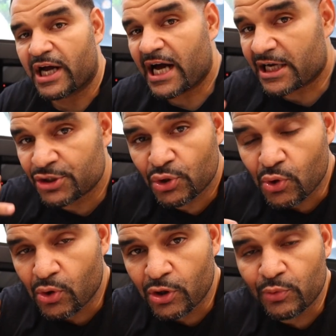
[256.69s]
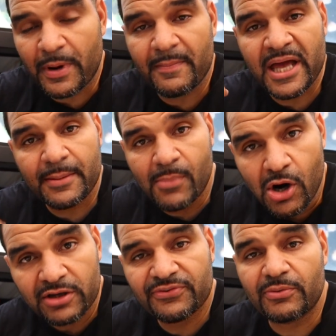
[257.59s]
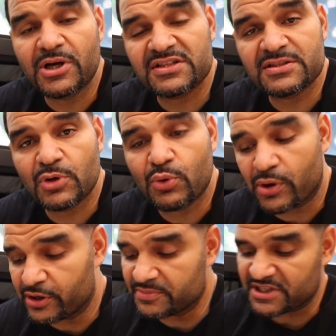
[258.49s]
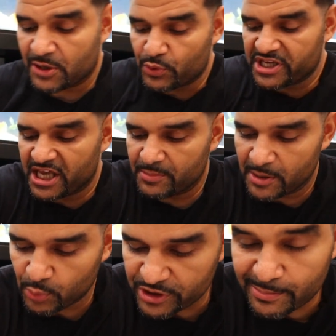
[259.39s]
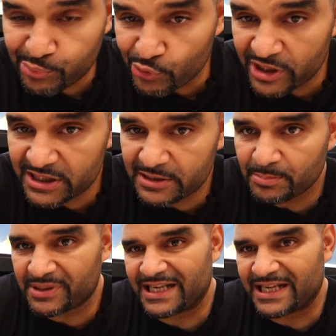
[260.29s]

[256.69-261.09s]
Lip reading: I got on the horn with my man Mark from Custom Aquariums, and we came up with a brilliant